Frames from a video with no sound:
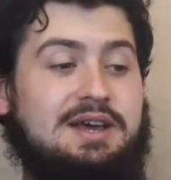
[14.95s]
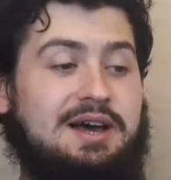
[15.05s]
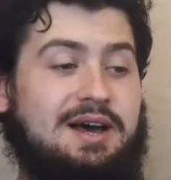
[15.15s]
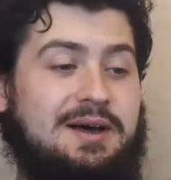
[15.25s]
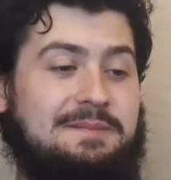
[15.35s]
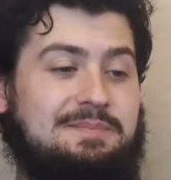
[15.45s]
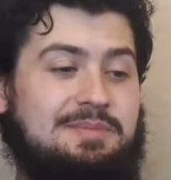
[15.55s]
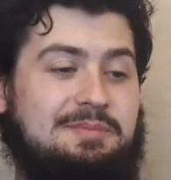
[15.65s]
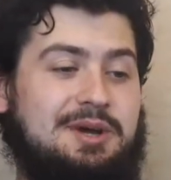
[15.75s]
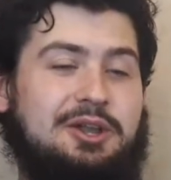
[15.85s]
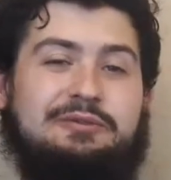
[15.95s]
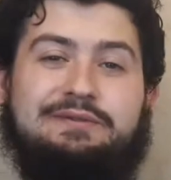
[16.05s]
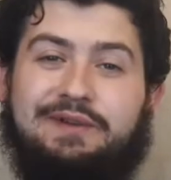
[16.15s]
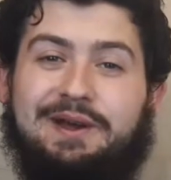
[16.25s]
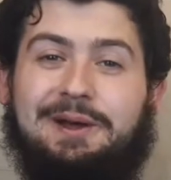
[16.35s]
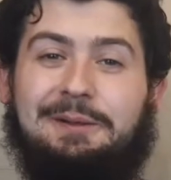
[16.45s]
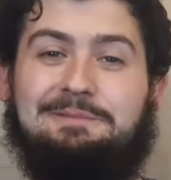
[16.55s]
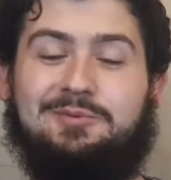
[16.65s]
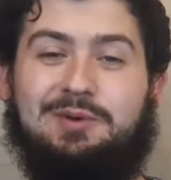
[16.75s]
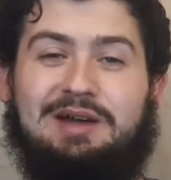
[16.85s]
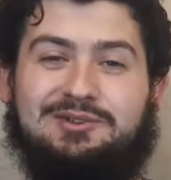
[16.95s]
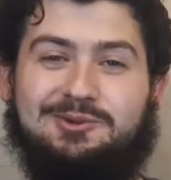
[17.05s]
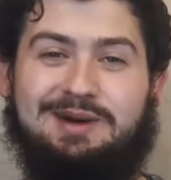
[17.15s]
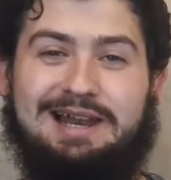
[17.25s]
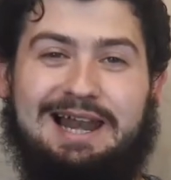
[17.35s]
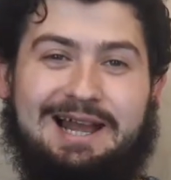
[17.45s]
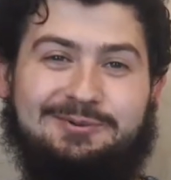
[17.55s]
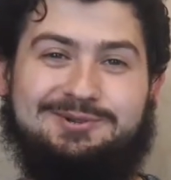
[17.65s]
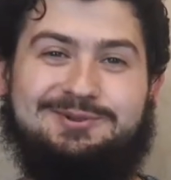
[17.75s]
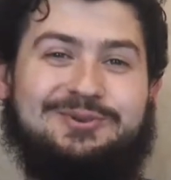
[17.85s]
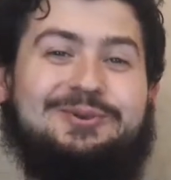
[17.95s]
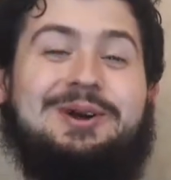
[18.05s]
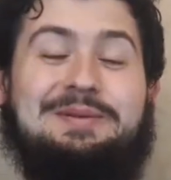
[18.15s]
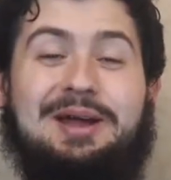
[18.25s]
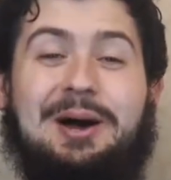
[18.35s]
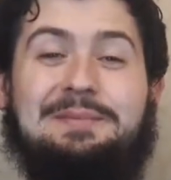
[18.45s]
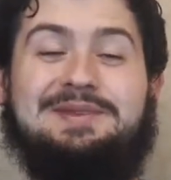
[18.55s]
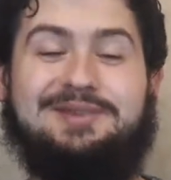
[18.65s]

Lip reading: don't fear, we have a Somali language tutorial coming up.